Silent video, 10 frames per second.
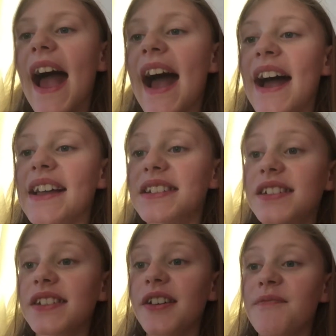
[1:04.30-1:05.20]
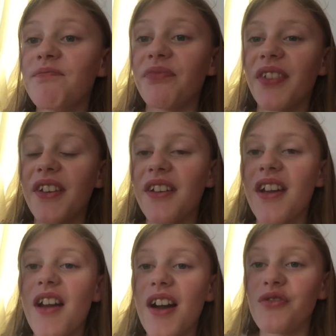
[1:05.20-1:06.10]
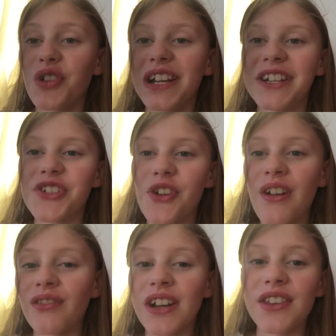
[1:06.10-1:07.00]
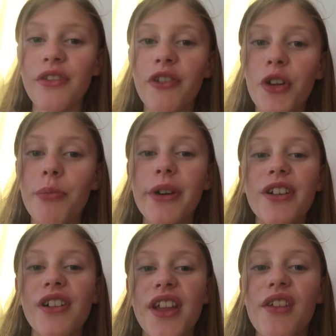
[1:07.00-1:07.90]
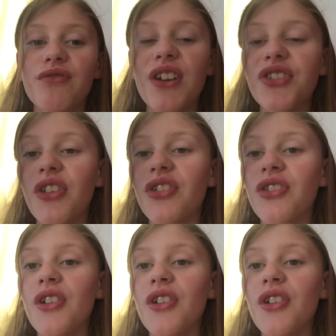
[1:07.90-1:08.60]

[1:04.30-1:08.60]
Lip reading: and I'm really enjoying reading the fourth book because I've read the